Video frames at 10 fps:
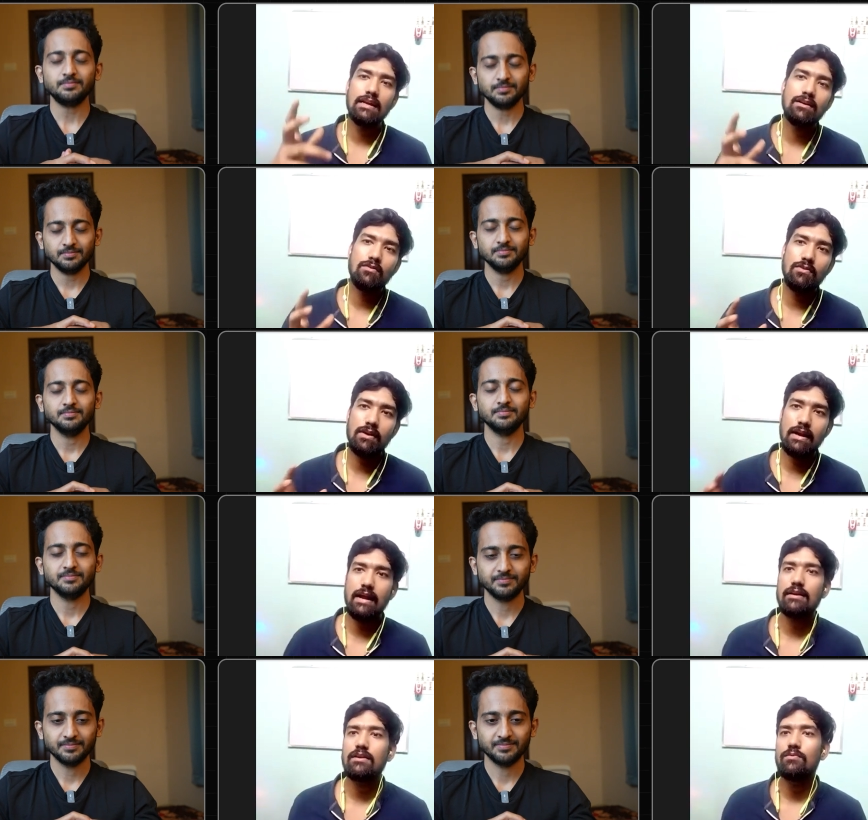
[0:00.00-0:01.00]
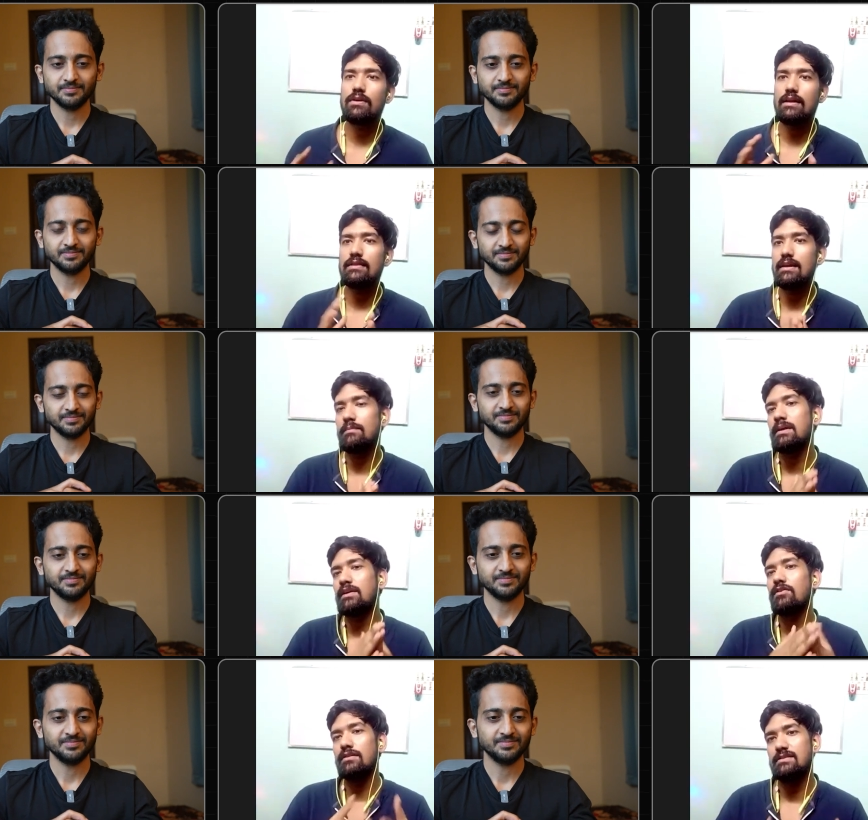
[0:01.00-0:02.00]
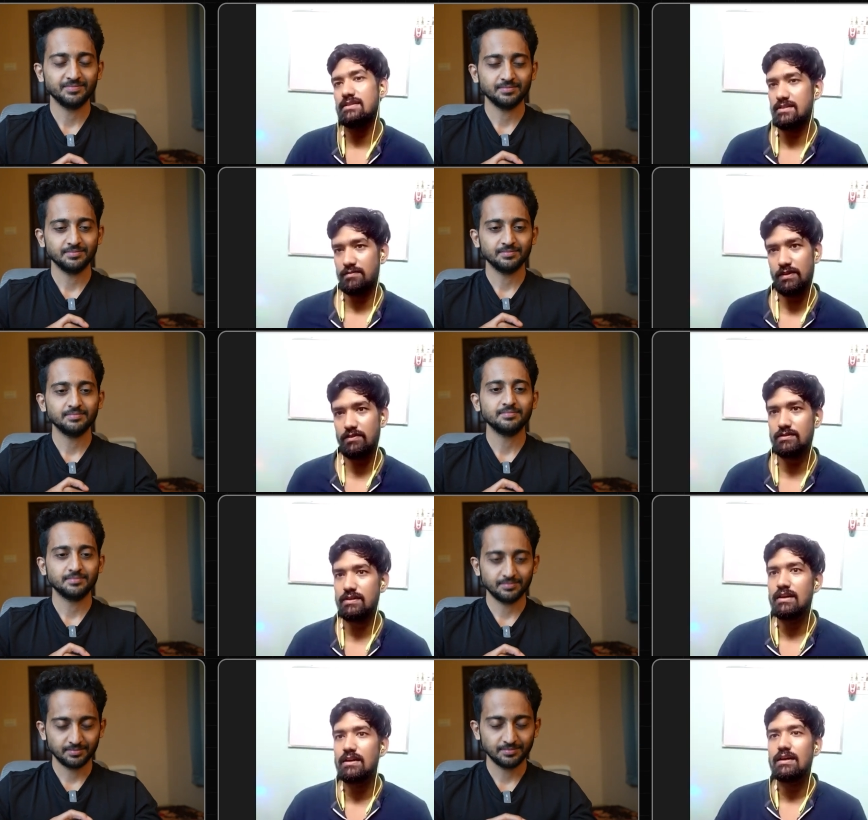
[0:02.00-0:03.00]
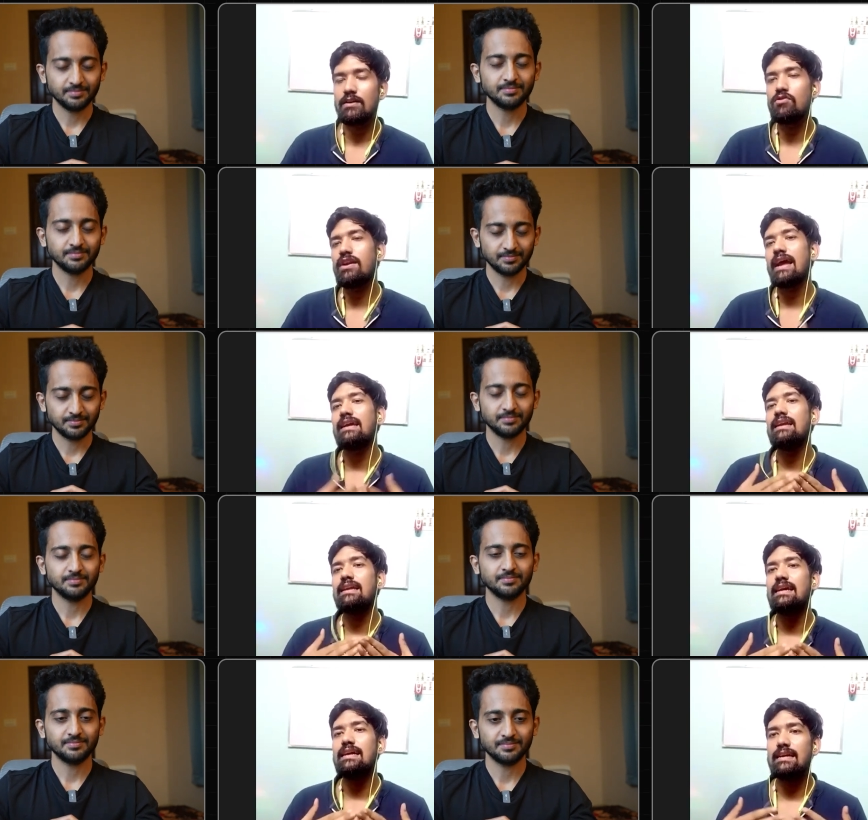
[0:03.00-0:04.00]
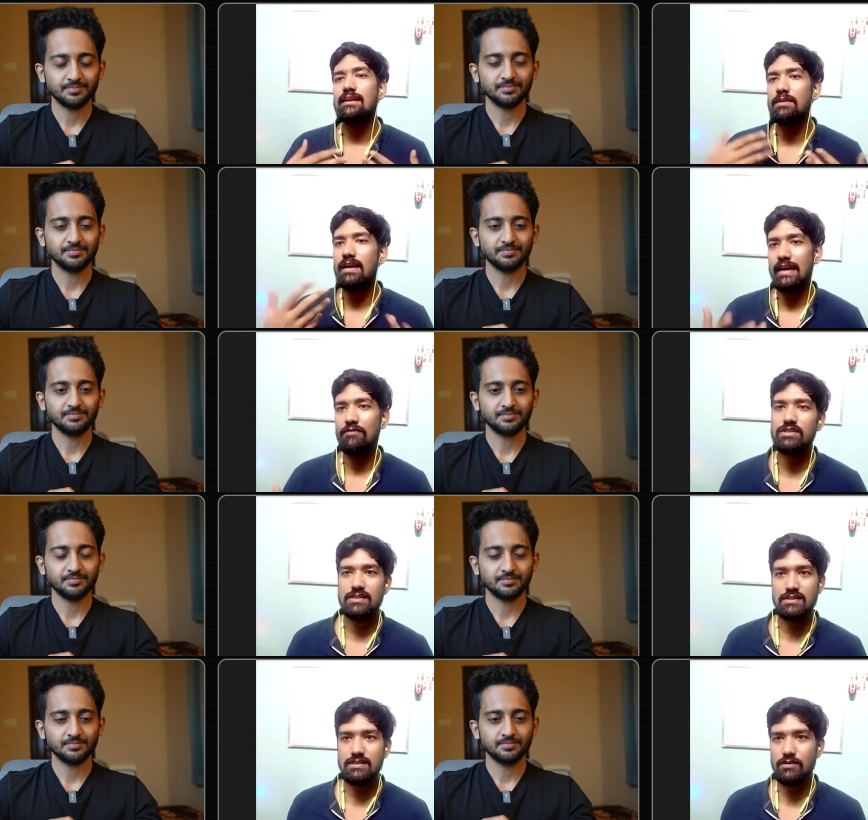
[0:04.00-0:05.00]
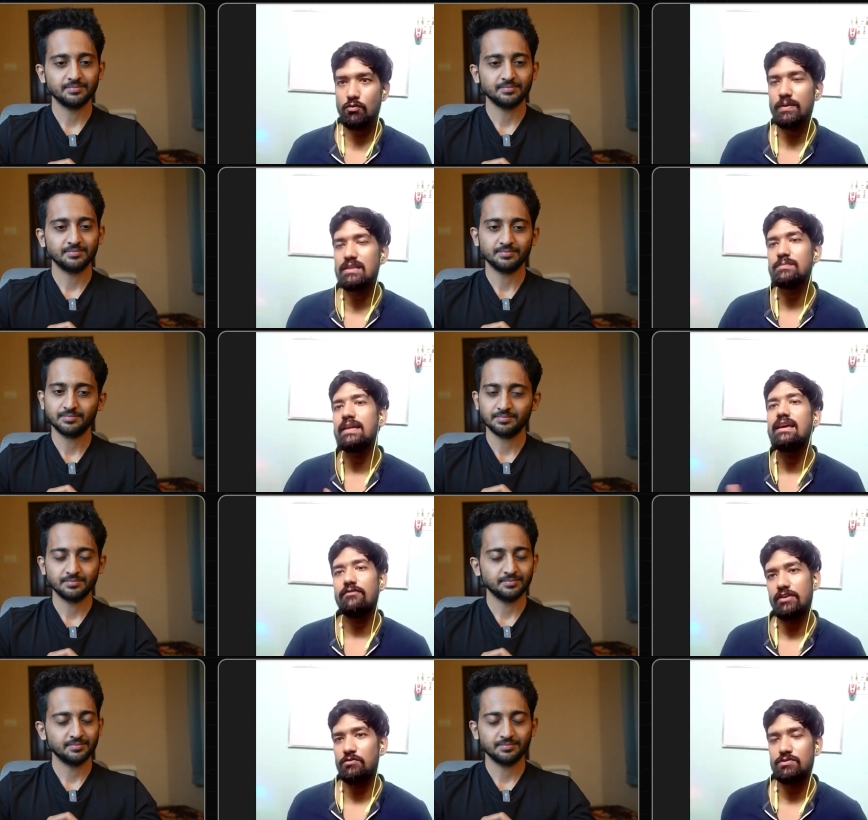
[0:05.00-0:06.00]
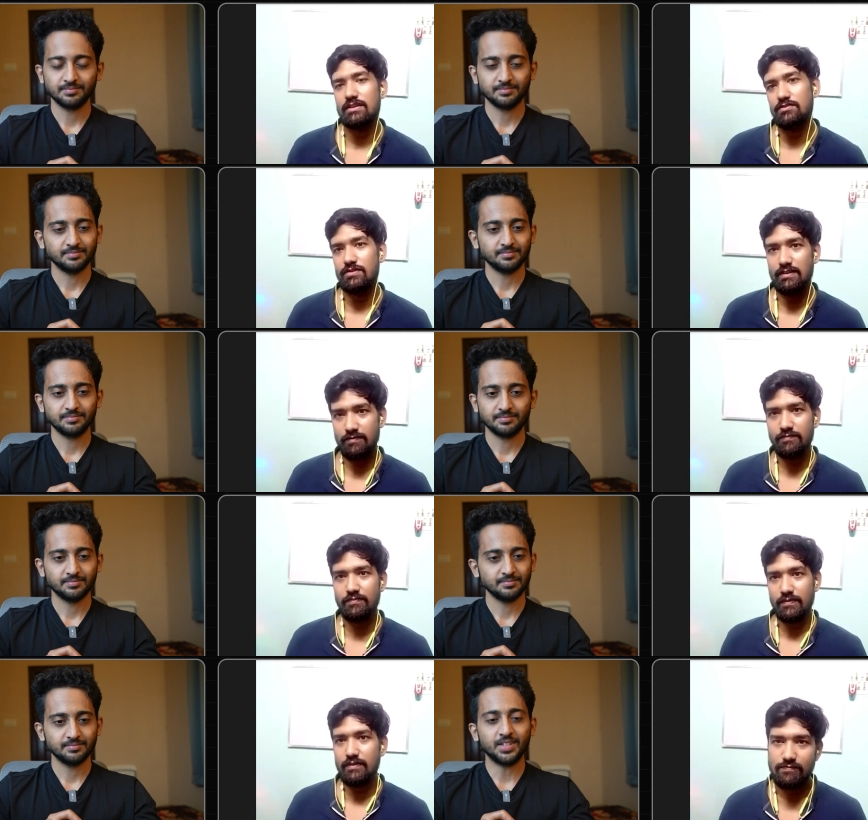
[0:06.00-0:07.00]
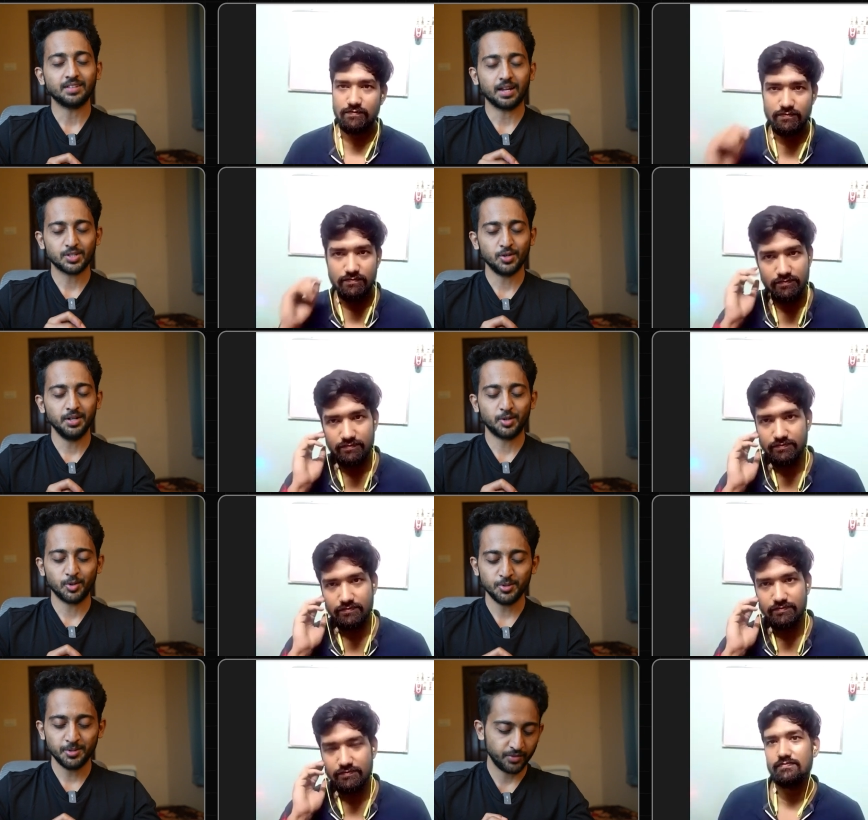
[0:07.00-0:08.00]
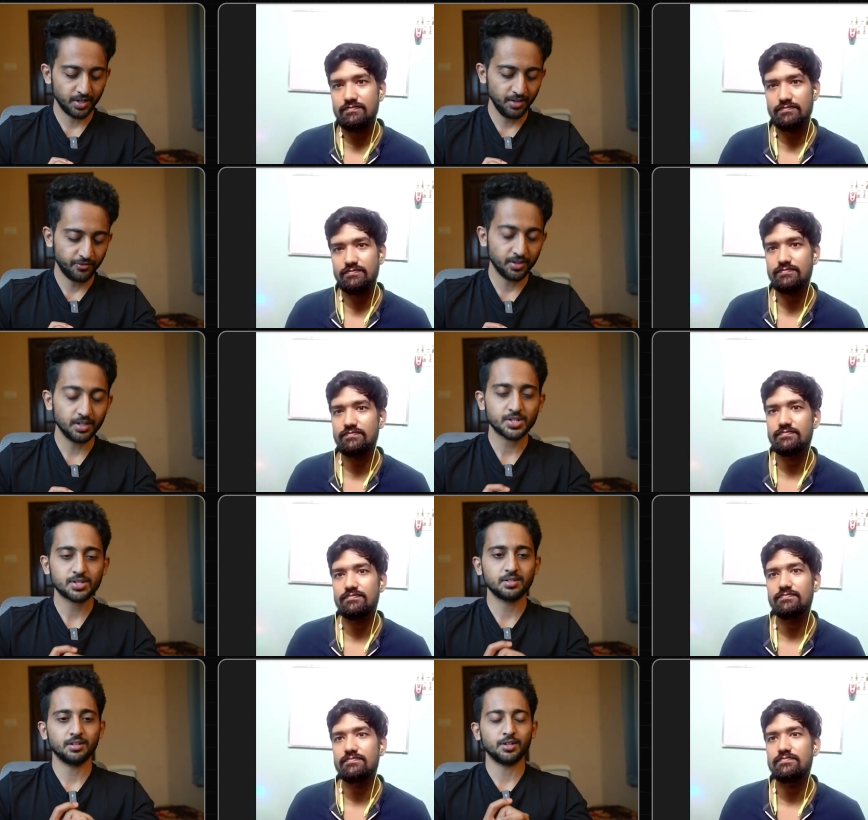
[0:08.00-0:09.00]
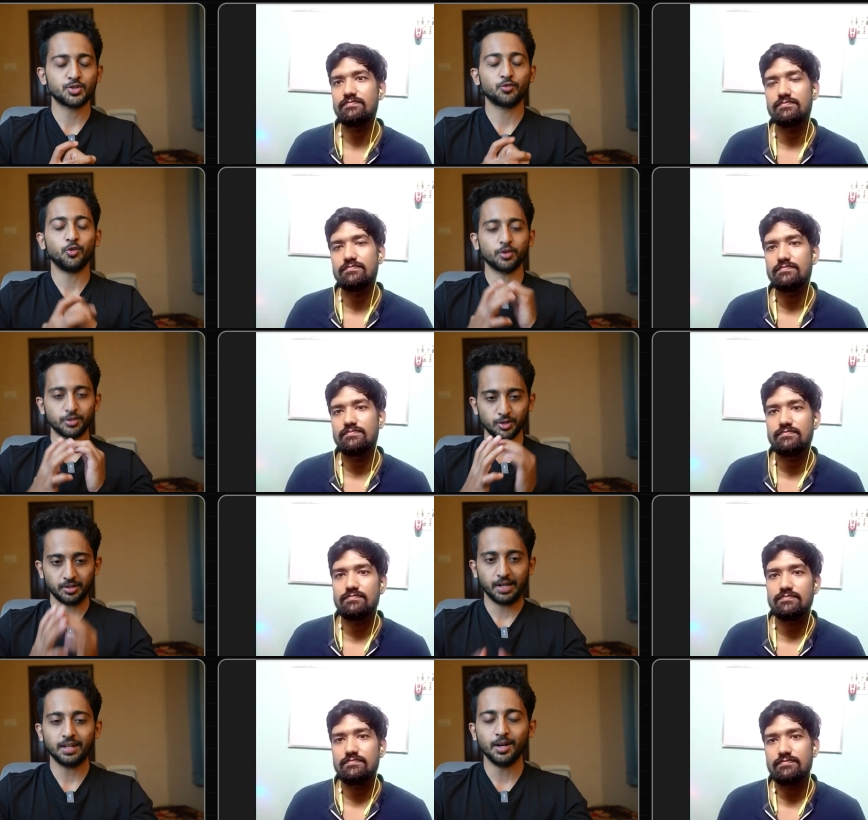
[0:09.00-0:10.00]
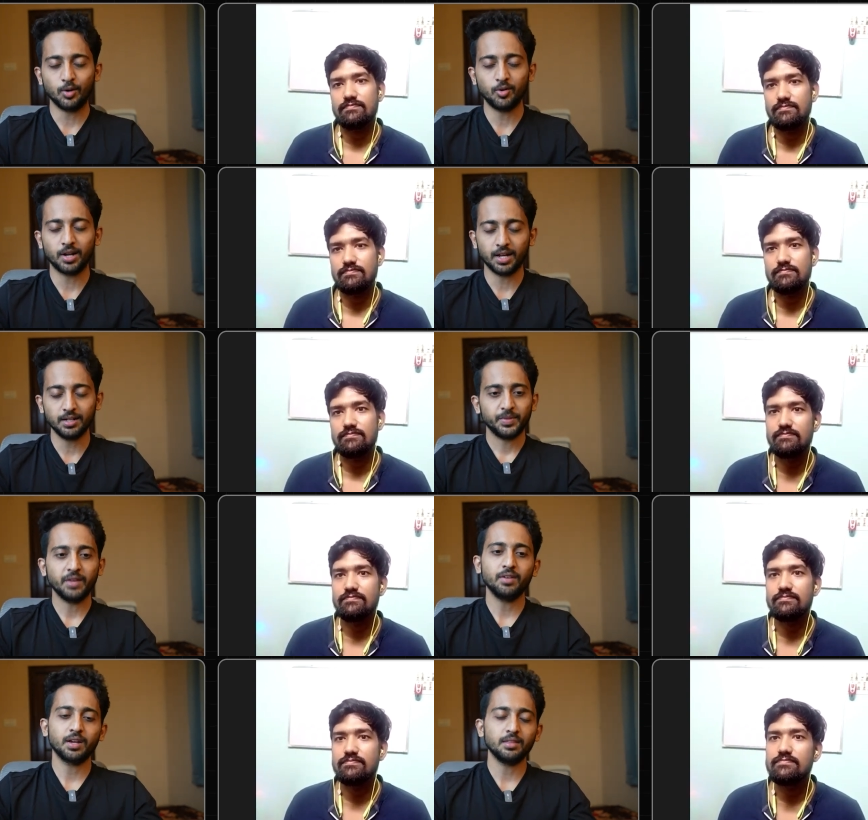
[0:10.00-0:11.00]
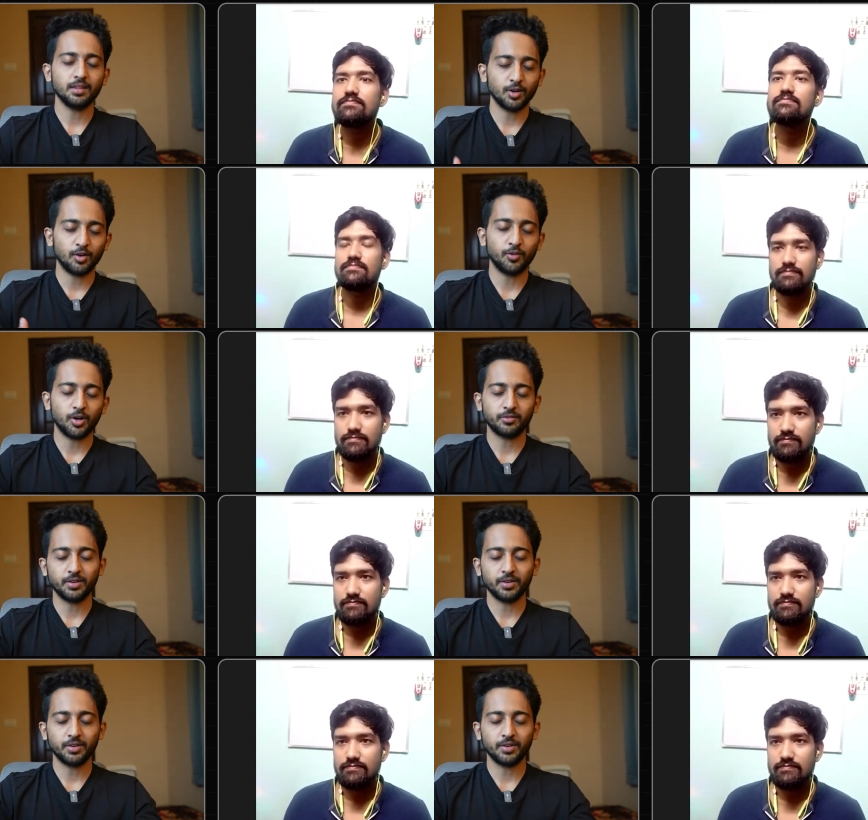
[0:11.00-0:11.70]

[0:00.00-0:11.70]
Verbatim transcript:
Speaker 1: getting a good rank, you can then make your decision, because a good rank in GATE can be a life changer. It opens many
Speaker 2: avenues, actually. That's actually true. We first uh, should focus on getting a good rank. Then we can think of what